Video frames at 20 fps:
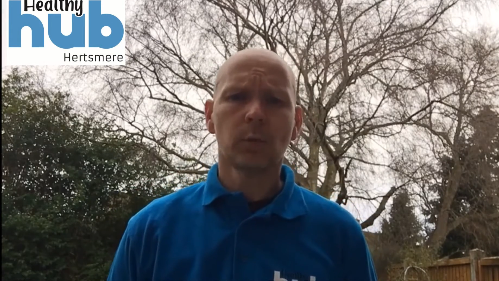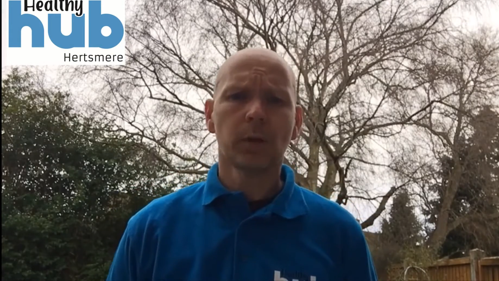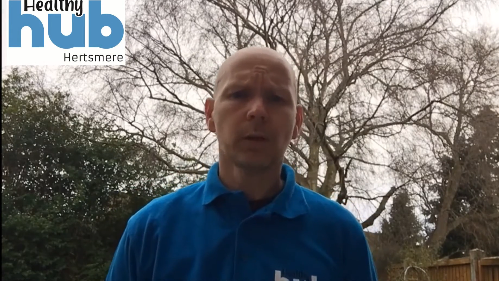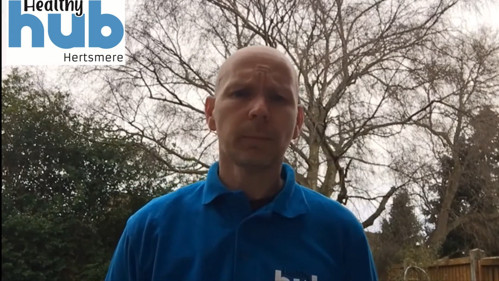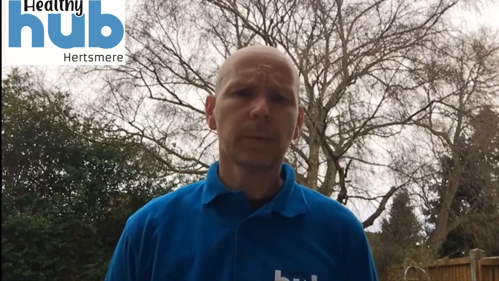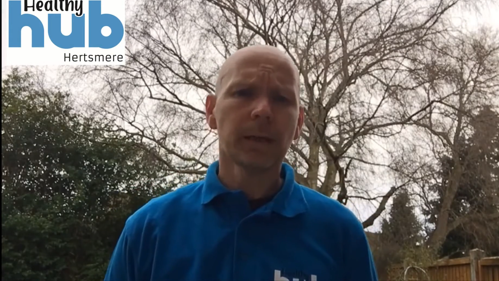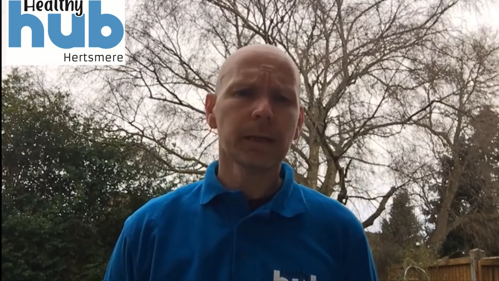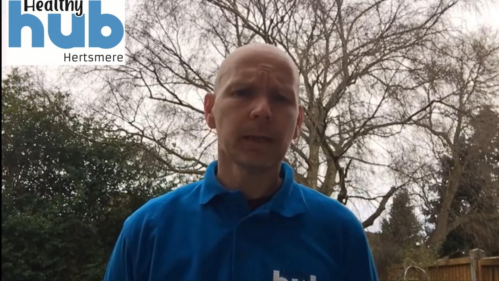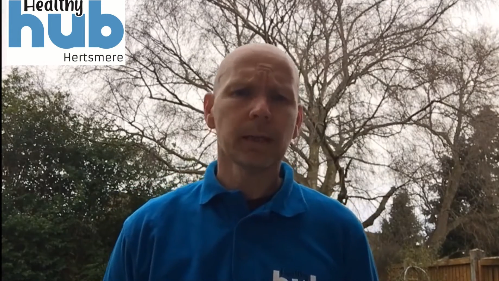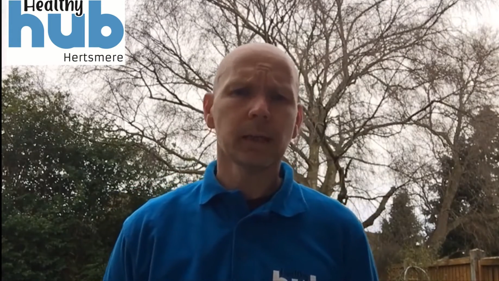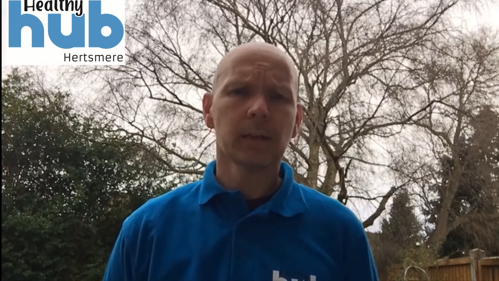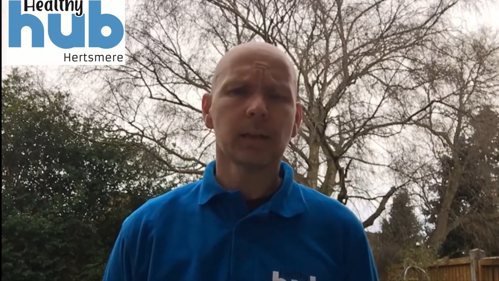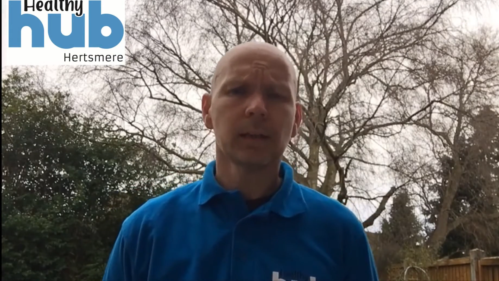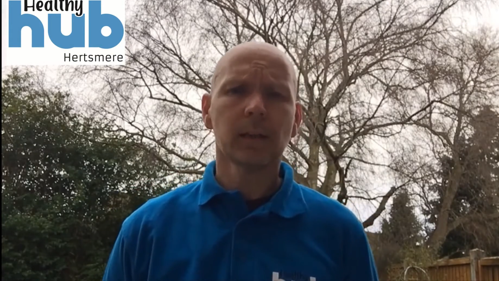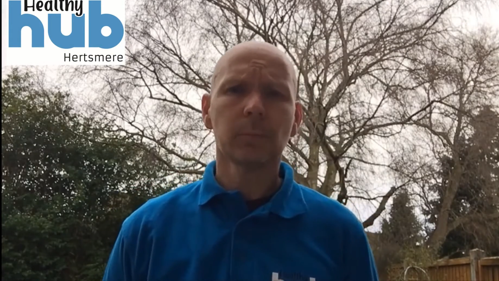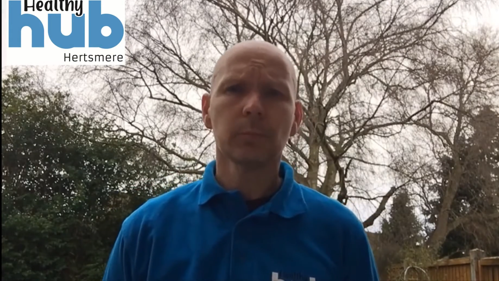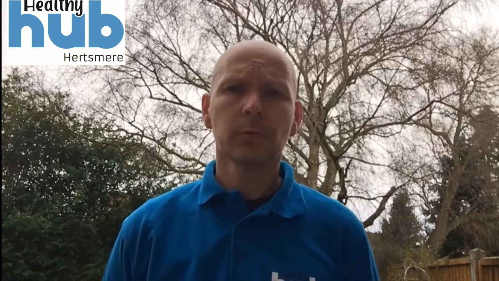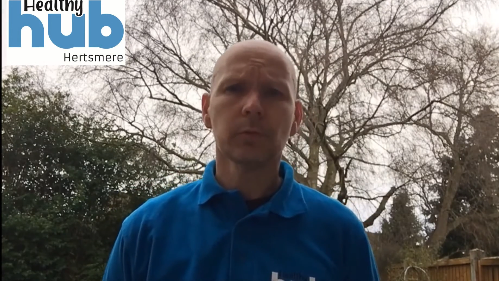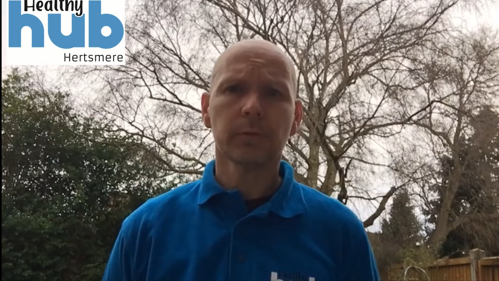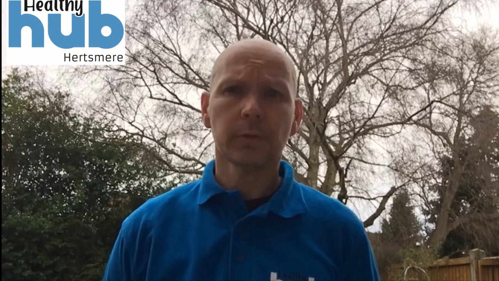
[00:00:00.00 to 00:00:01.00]
we are making a
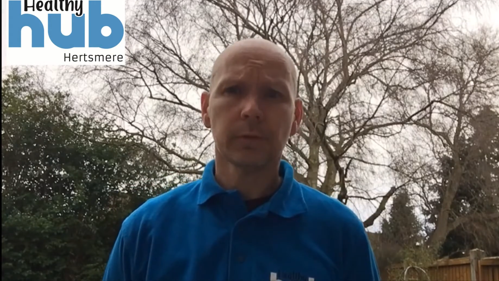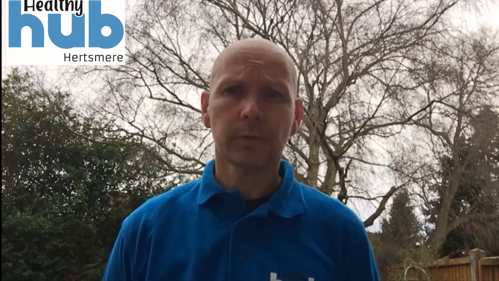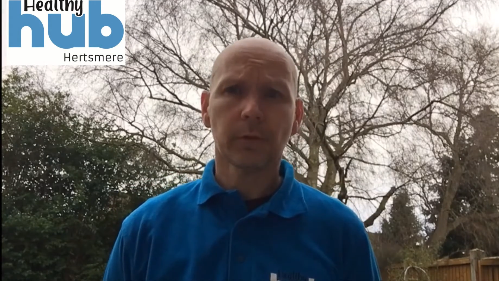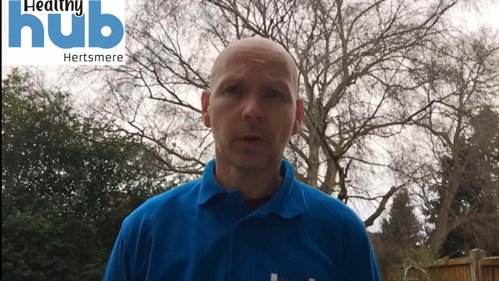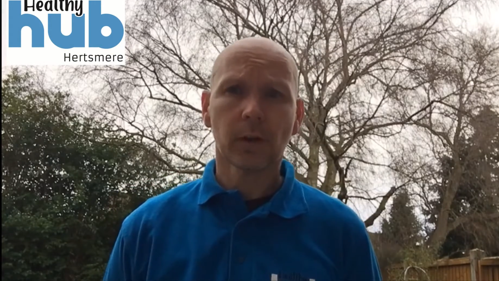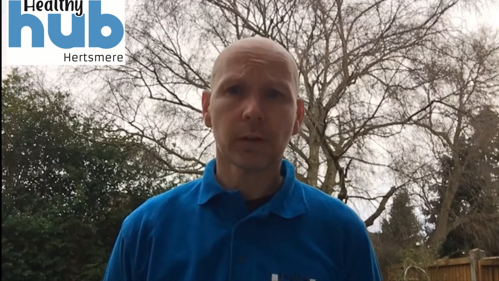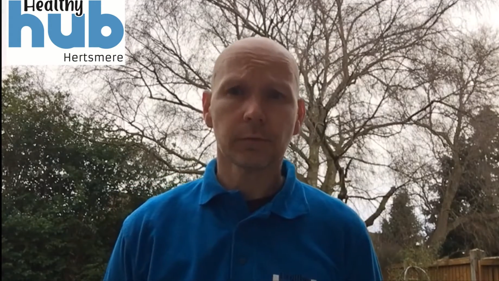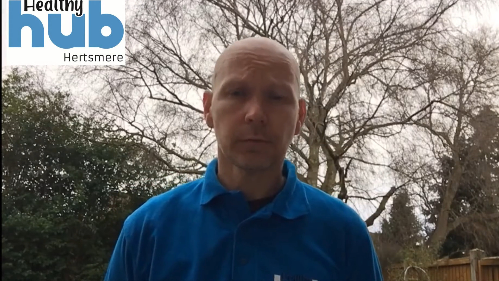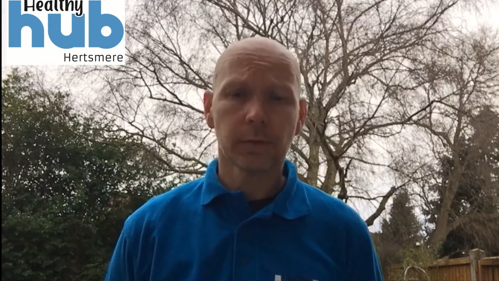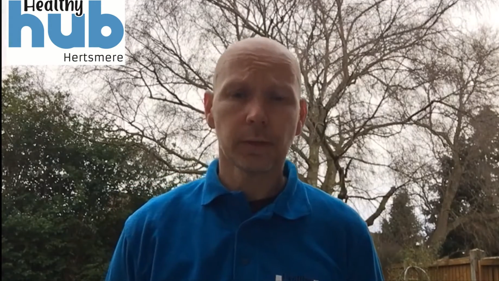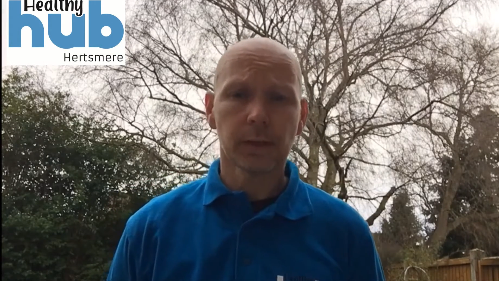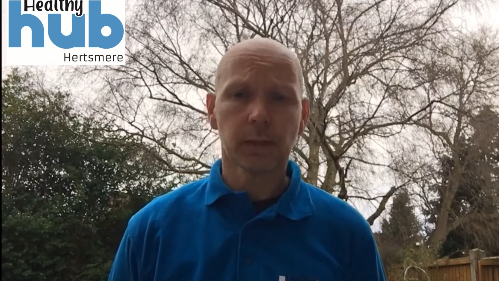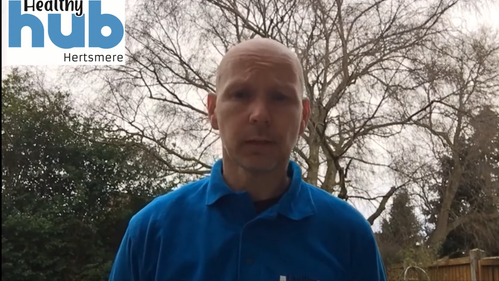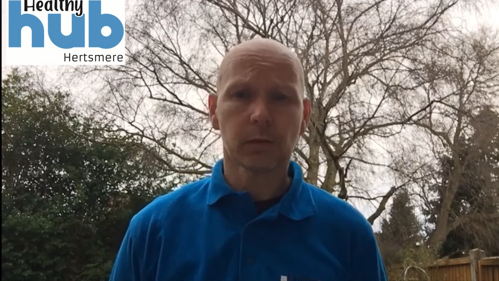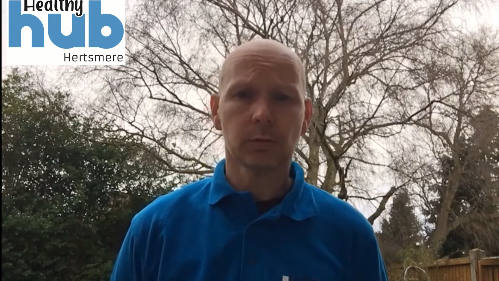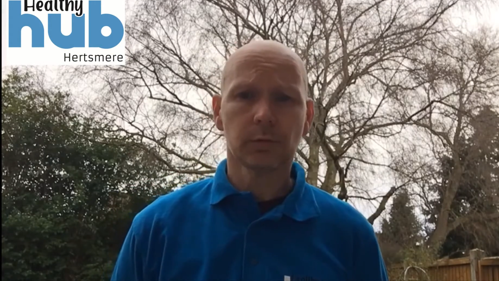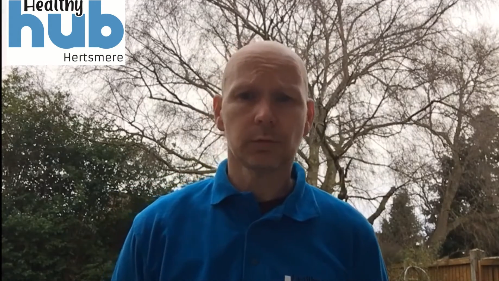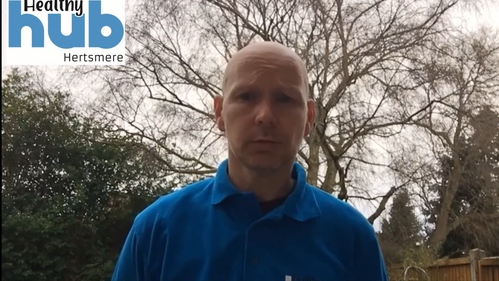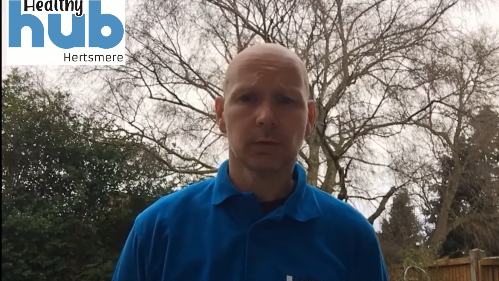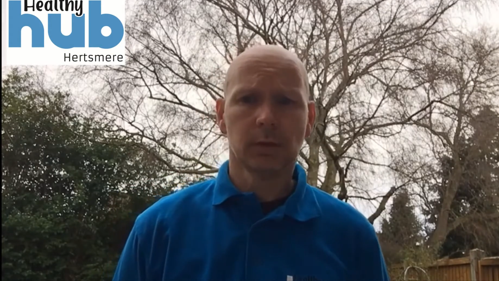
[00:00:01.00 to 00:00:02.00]
number of advice
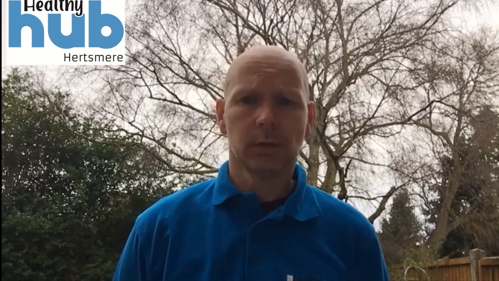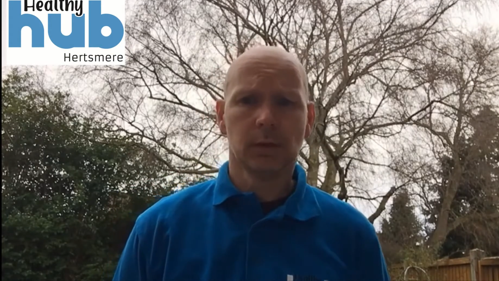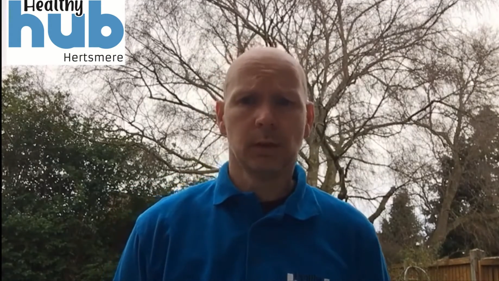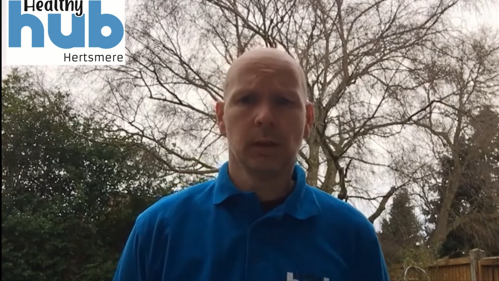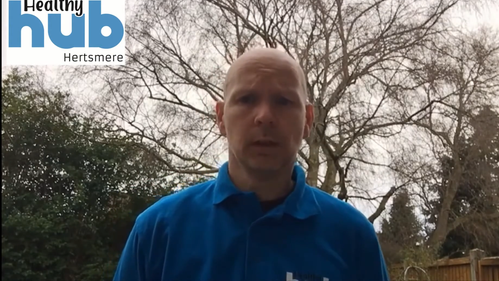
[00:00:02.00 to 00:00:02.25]
videos